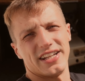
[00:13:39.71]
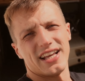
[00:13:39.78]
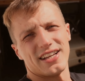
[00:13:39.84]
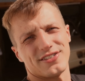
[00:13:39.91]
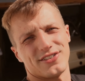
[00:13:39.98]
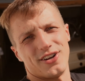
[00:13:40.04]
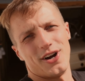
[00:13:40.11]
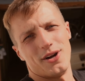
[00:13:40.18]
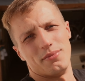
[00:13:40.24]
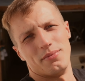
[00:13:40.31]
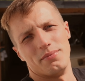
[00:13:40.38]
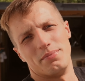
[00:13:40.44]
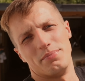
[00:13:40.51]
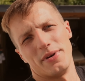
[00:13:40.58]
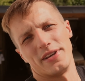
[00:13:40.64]
you next time.
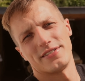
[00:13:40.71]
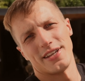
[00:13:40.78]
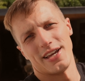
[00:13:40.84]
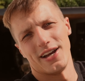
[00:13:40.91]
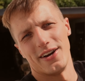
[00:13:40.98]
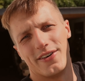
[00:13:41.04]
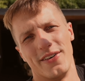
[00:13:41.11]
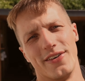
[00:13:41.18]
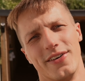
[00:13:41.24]
Peace out.